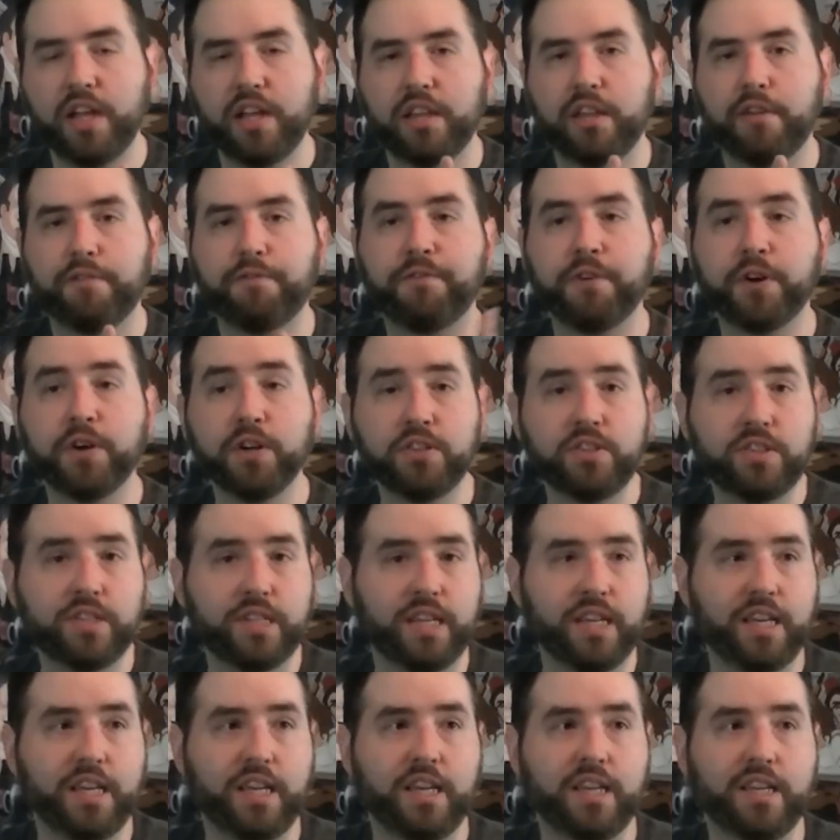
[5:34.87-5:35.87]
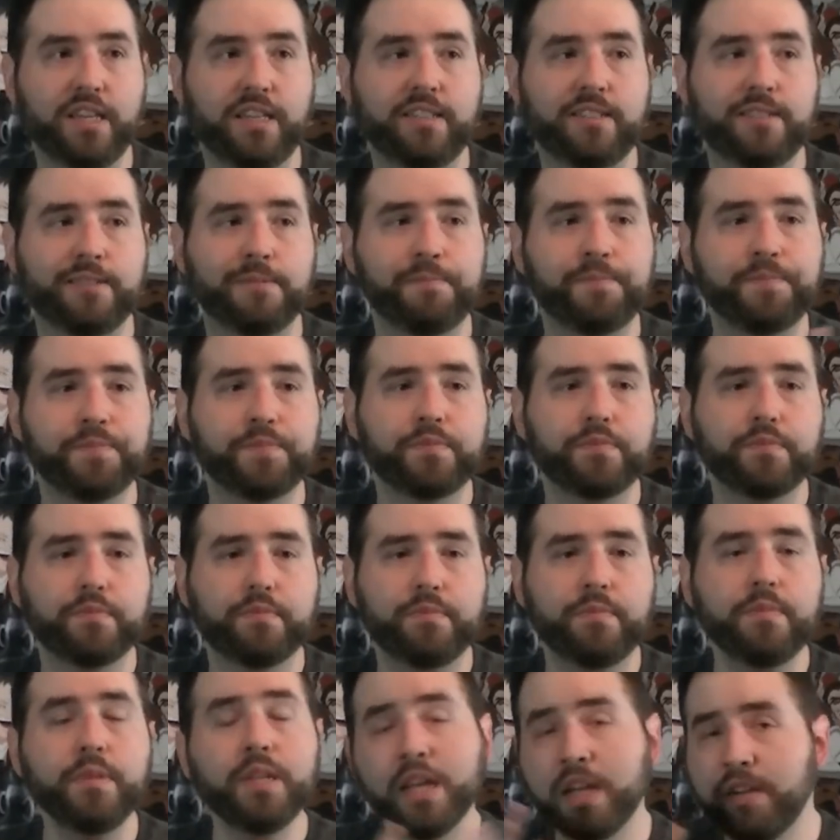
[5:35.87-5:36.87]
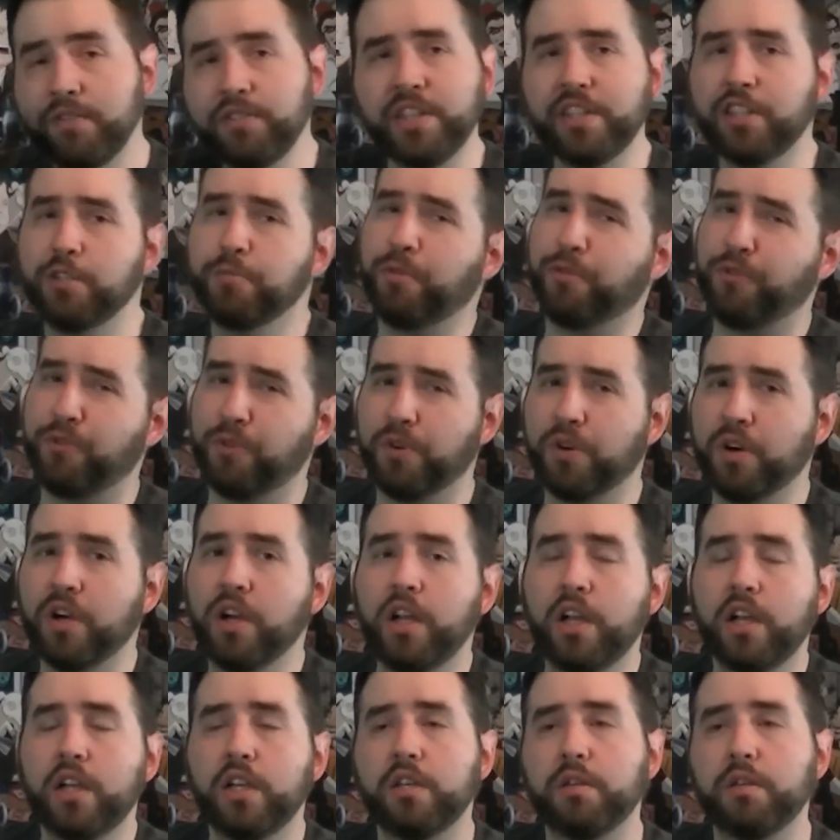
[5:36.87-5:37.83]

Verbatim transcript: The first is, I've said this before,